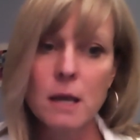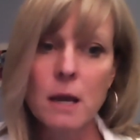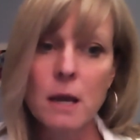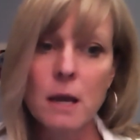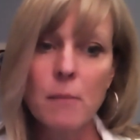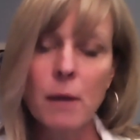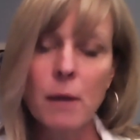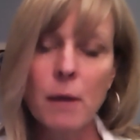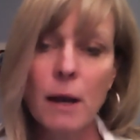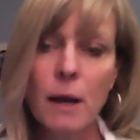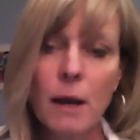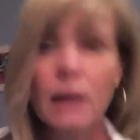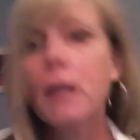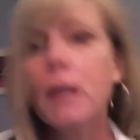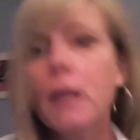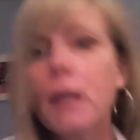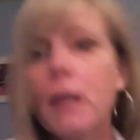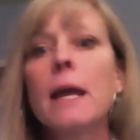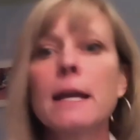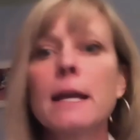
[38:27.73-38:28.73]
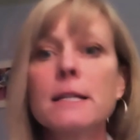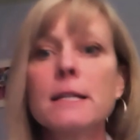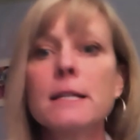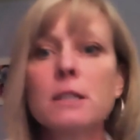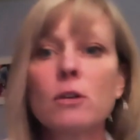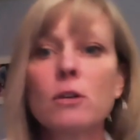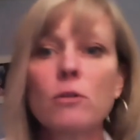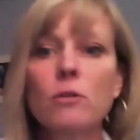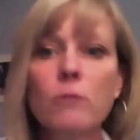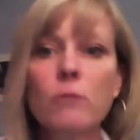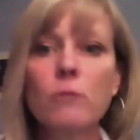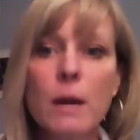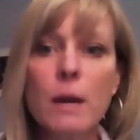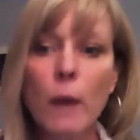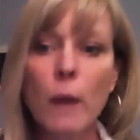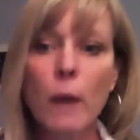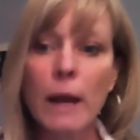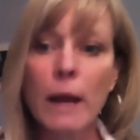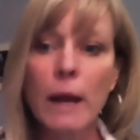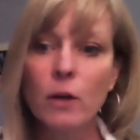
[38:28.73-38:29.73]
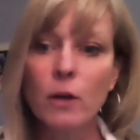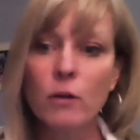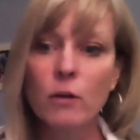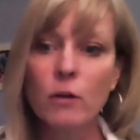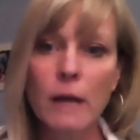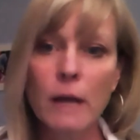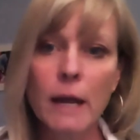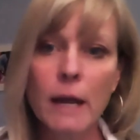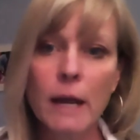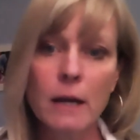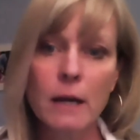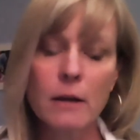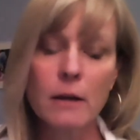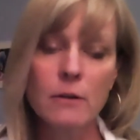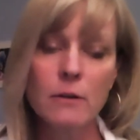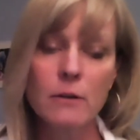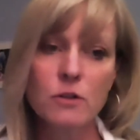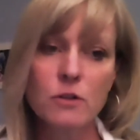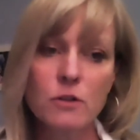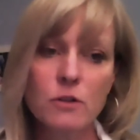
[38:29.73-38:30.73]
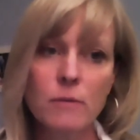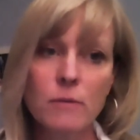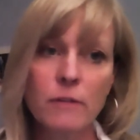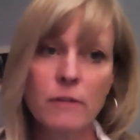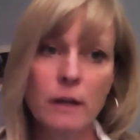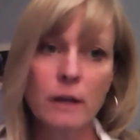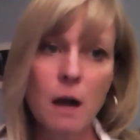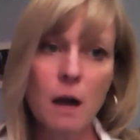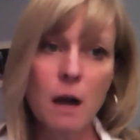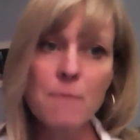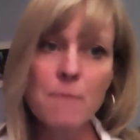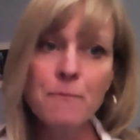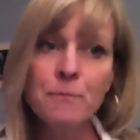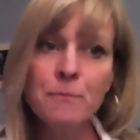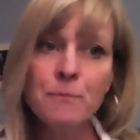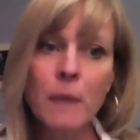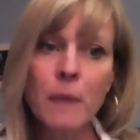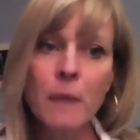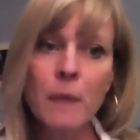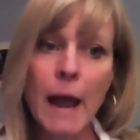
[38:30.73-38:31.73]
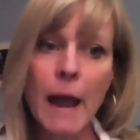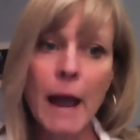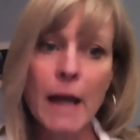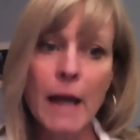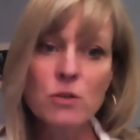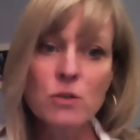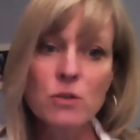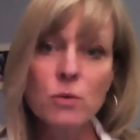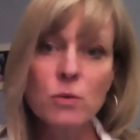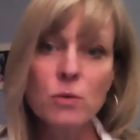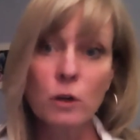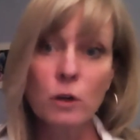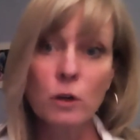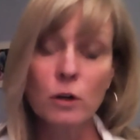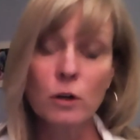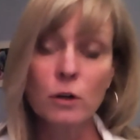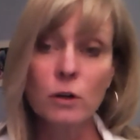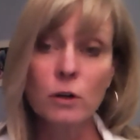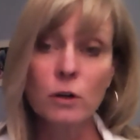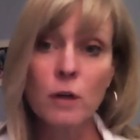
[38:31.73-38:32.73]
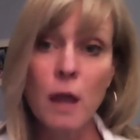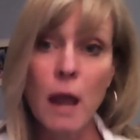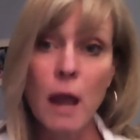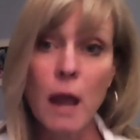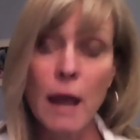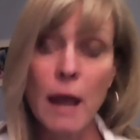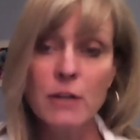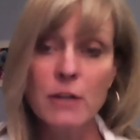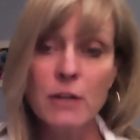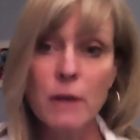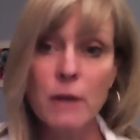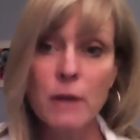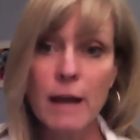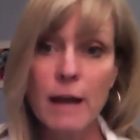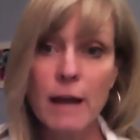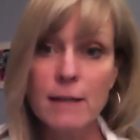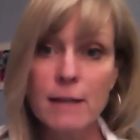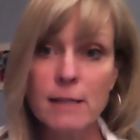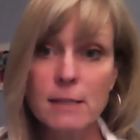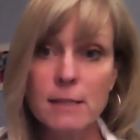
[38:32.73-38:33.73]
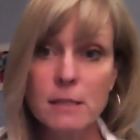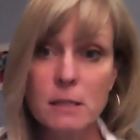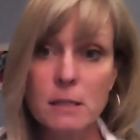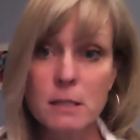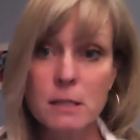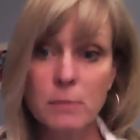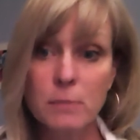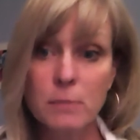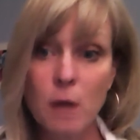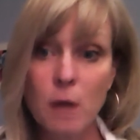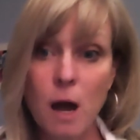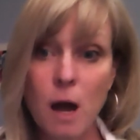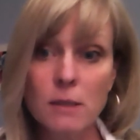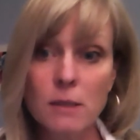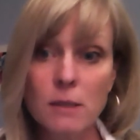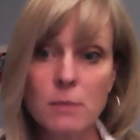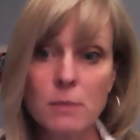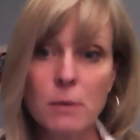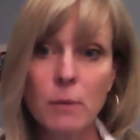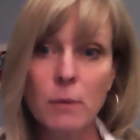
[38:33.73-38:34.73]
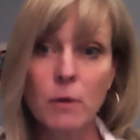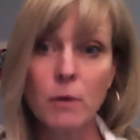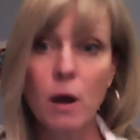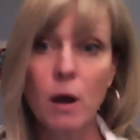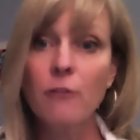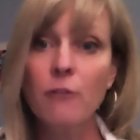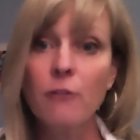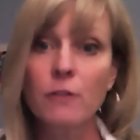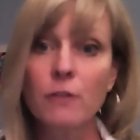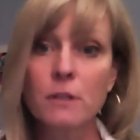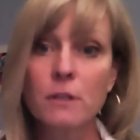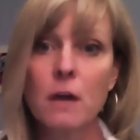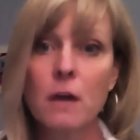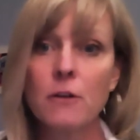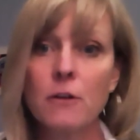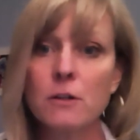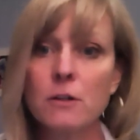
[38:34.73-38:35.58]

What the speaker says: But it's a great way to create another stream of income as you learn and as you have access to this blog to be able to offer it to others.